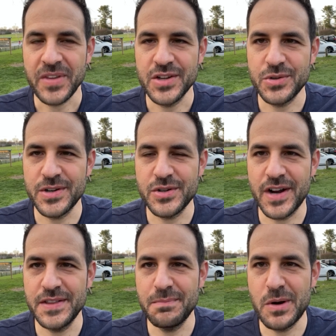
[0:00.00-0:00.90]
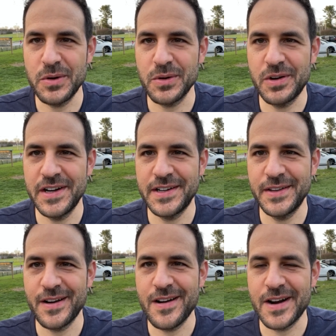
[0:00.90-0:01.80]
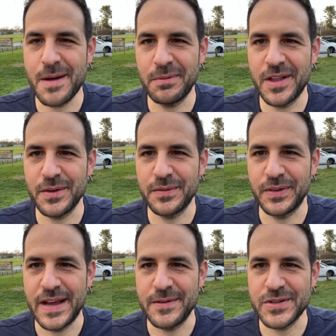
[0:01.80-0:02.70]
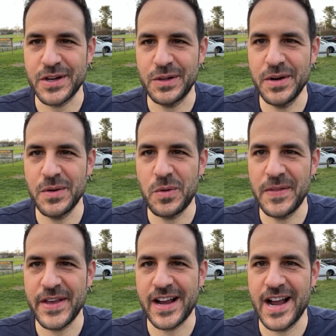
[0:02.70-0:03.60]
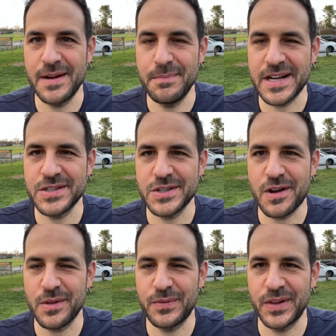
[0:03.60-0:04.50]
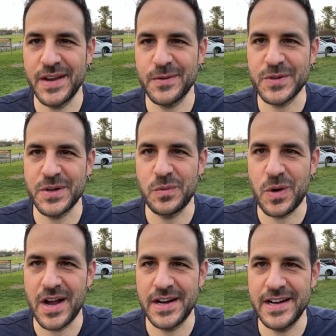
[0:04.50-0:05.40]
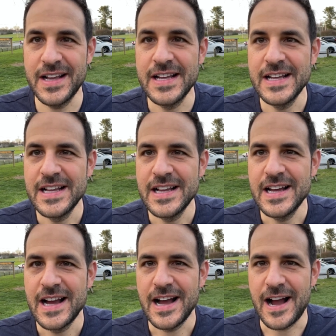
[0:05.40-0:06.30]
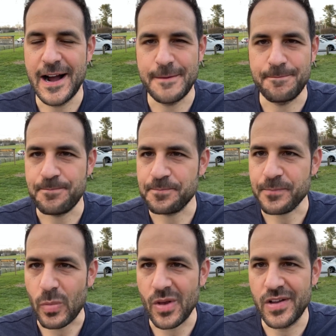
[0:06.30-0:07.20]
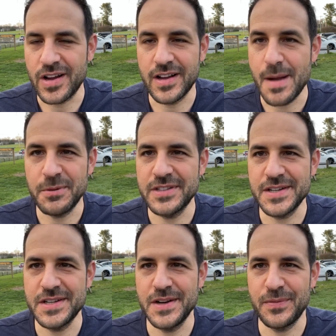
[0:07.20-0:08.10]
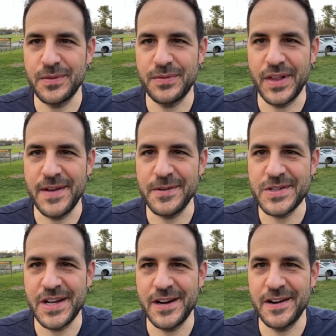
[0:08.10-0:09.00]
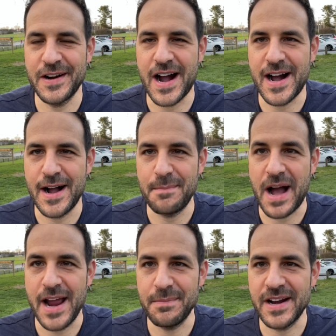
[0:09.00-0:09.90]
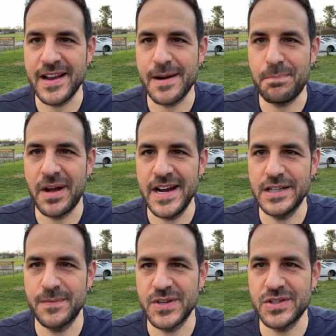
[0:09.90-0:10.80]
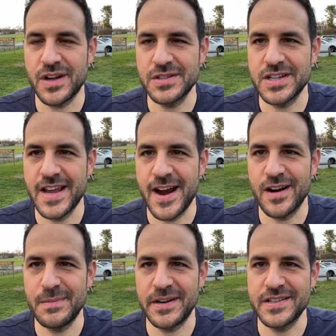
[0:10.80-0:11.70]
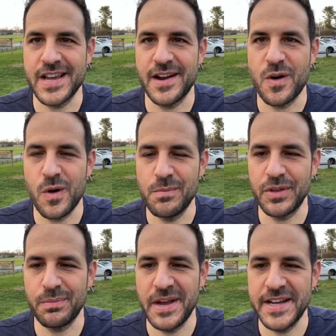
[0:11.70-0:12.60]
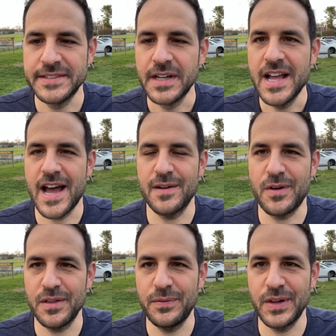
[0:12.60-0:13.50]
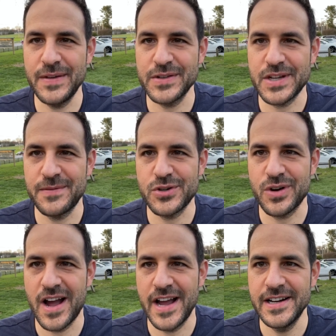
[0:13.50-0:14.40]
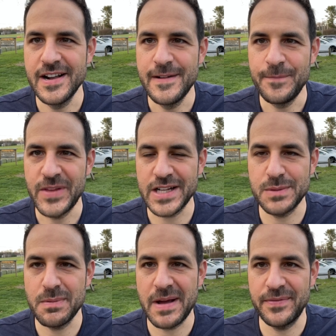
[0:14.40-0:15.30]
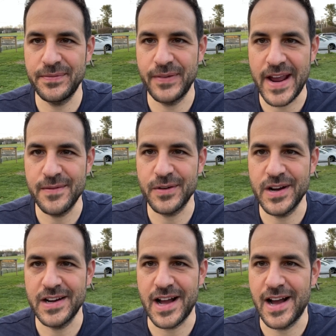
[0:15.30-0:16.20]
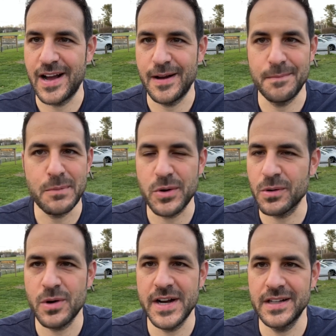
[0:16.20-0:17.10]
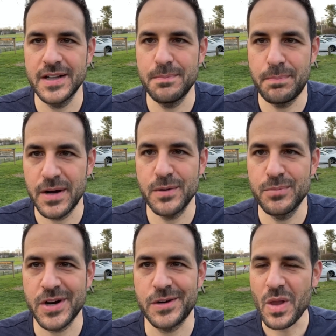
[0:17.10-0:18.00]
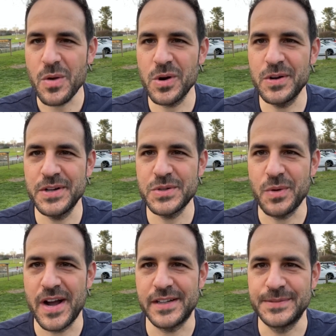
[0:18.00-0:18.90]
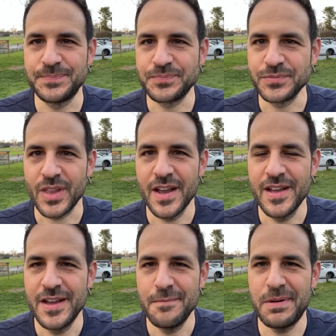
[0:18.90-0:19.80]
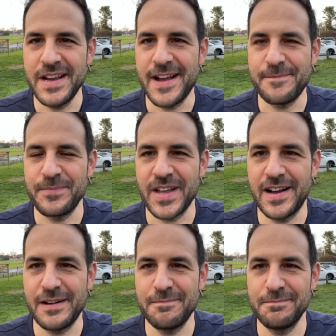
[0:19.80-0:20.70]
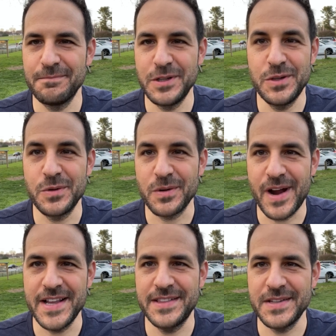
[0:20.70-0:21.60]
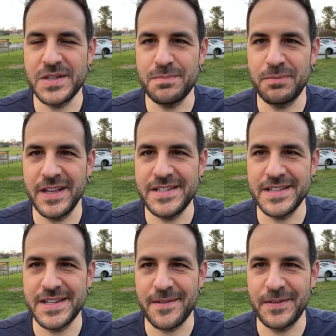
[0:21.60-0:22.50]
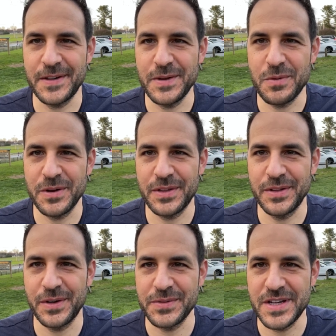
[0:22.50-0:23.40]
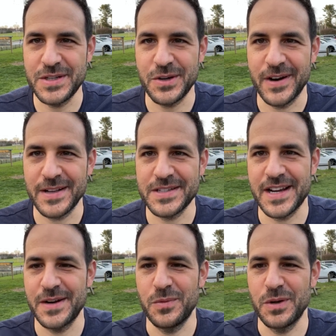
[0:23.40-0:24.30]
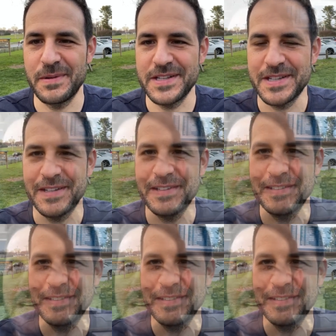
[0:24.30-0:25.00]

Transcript: So I tried the motor oil. There are a couple other flavors, including one that kind of mixes all the flavors in one. A couple dozen different flavors here. I'm gonna get a pint of the salted caramel to take home with me. Out of all the flavors I've tried, that's been my favorite. Motor oil and butter brickle are good as well. But yeah, you were right. This place is definitely worth a little detour outside of Wilmington.